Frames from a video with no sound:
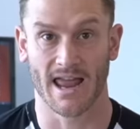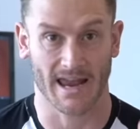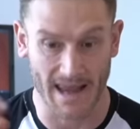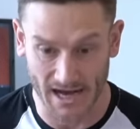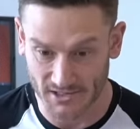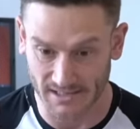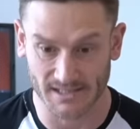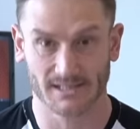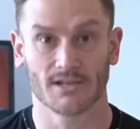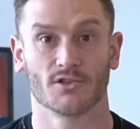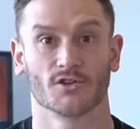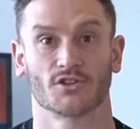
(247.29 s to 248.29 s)
and it can actually
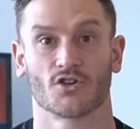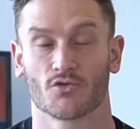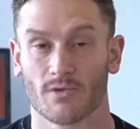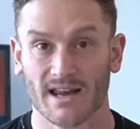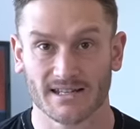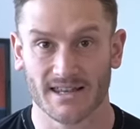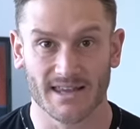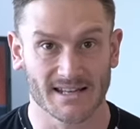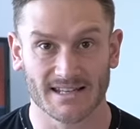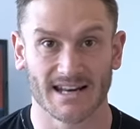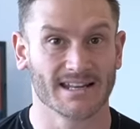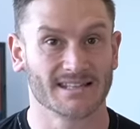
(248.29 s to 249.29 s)
send those crazy
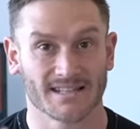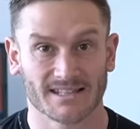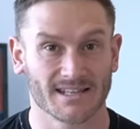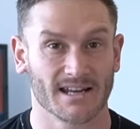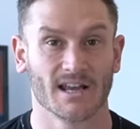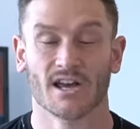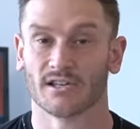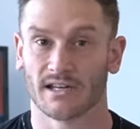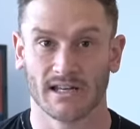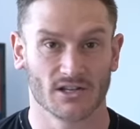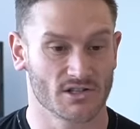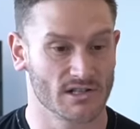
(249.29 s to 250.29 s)
things that it needs to send
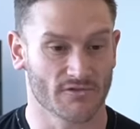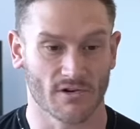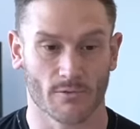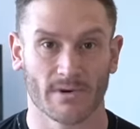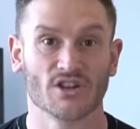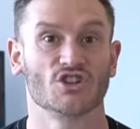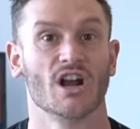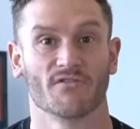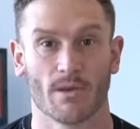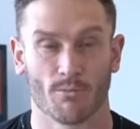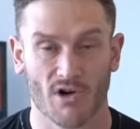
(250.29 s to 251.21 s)
to each different region of the